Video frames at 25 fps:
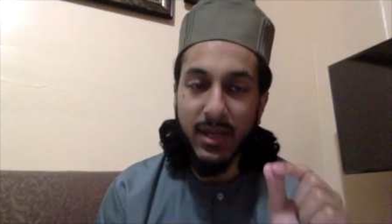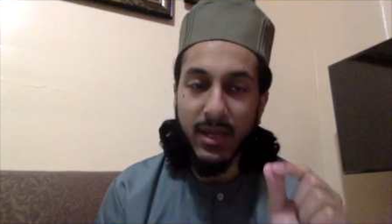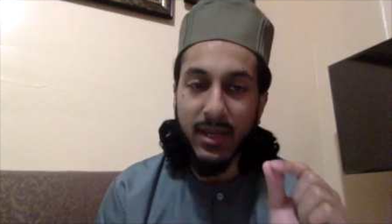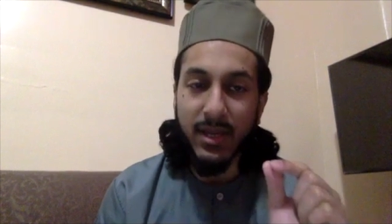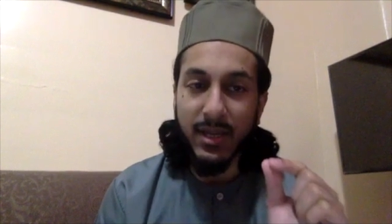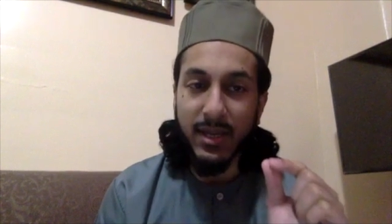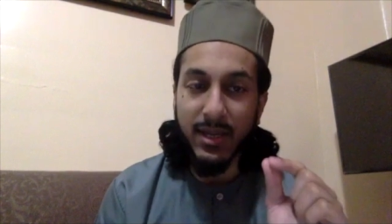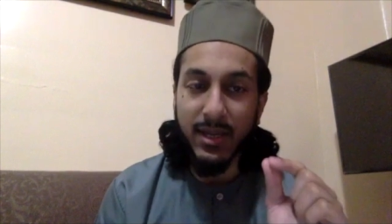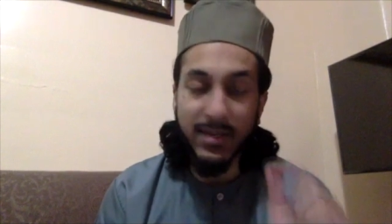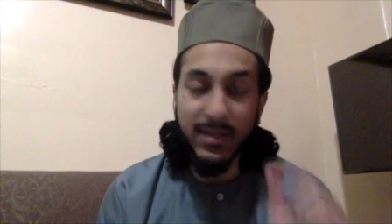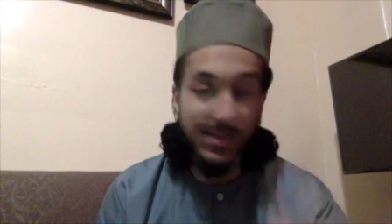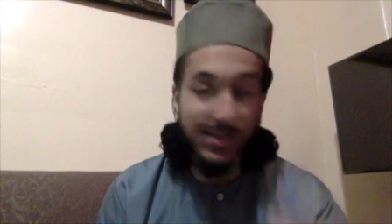
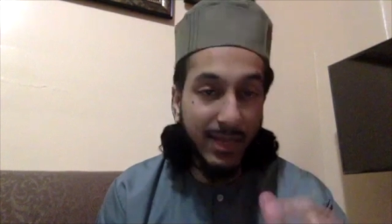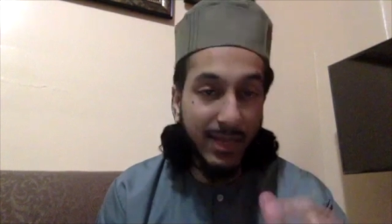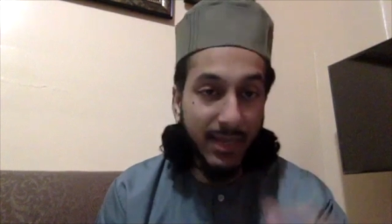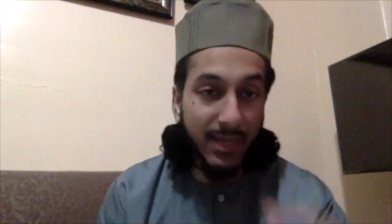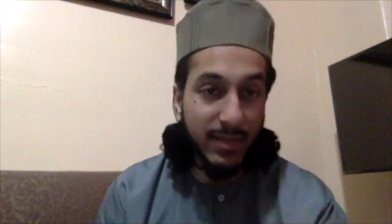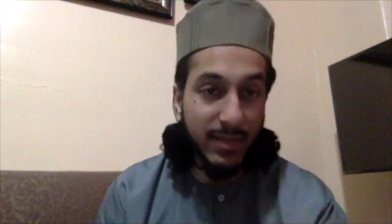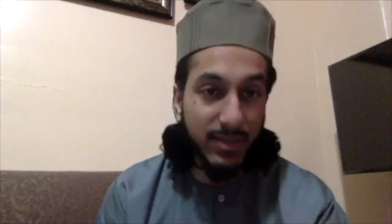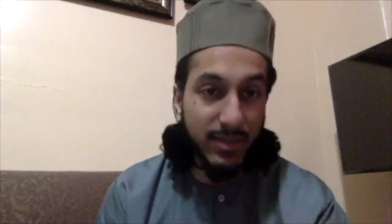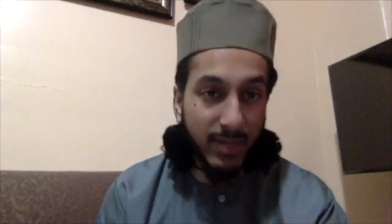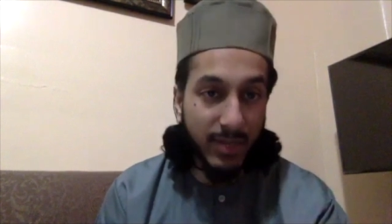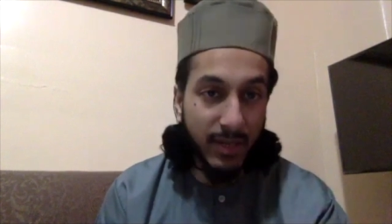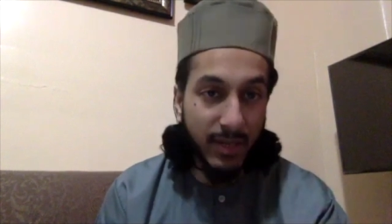His
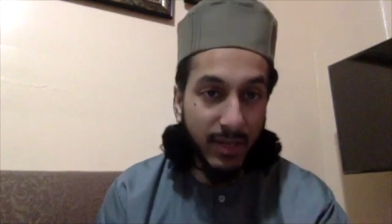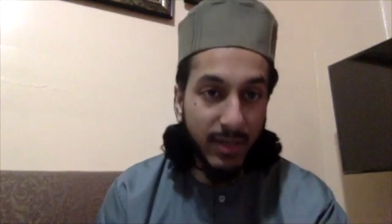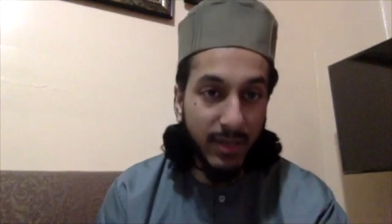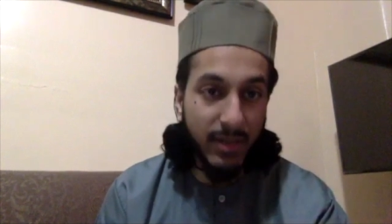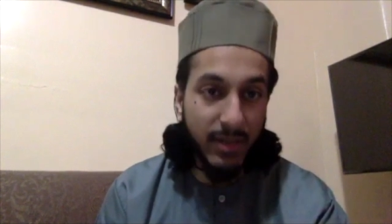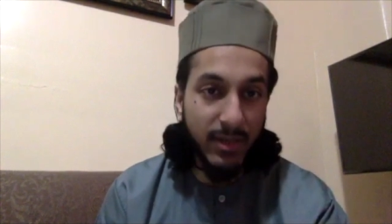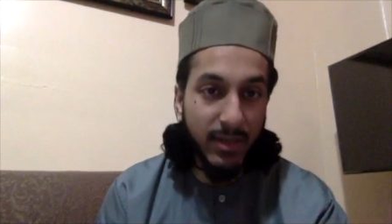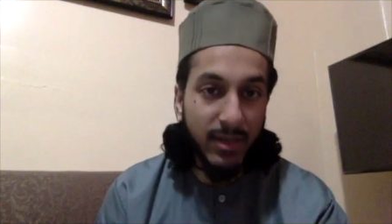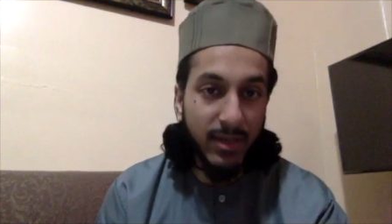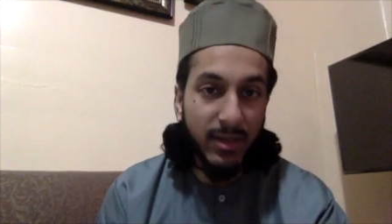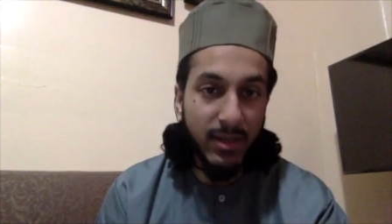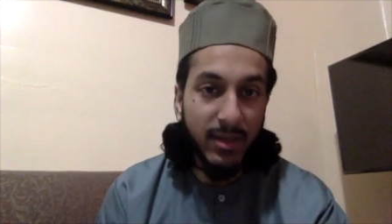second son
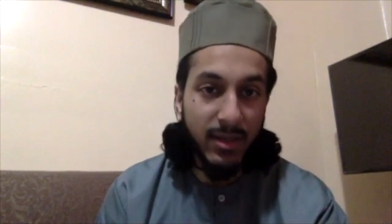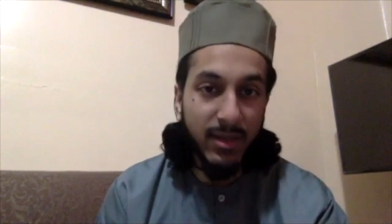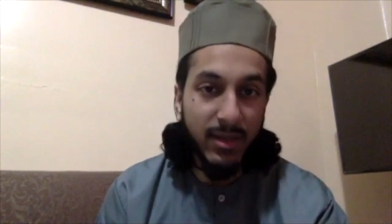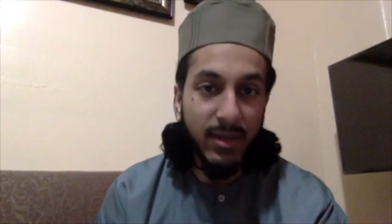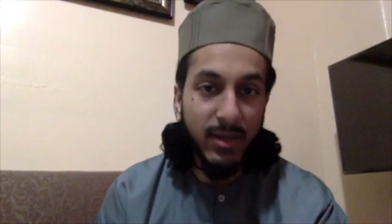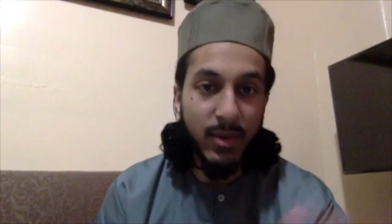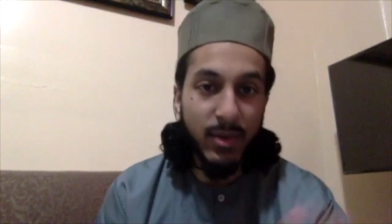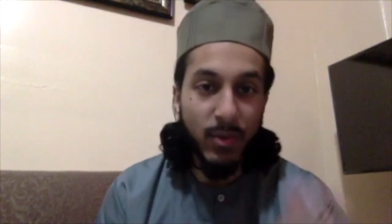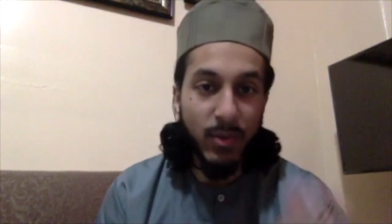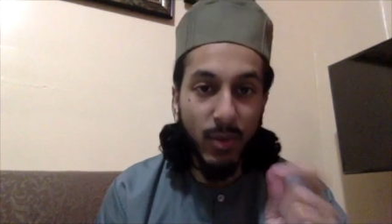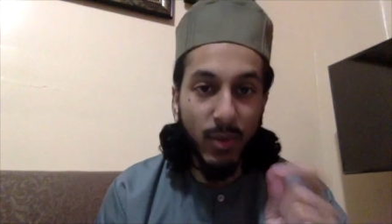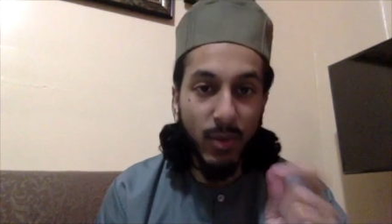
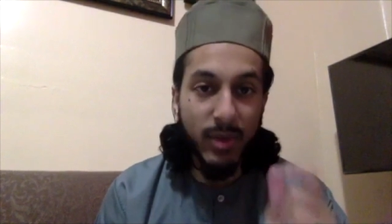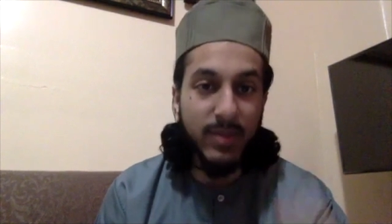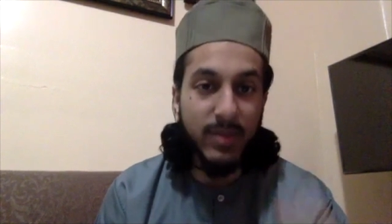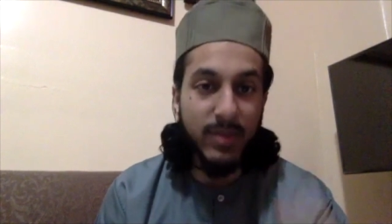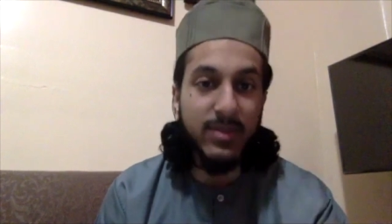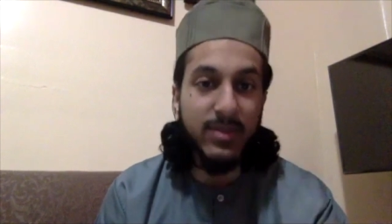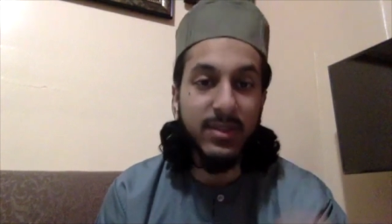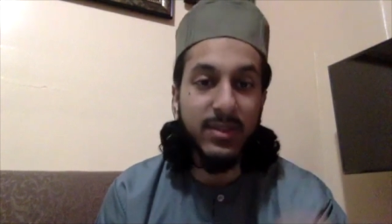was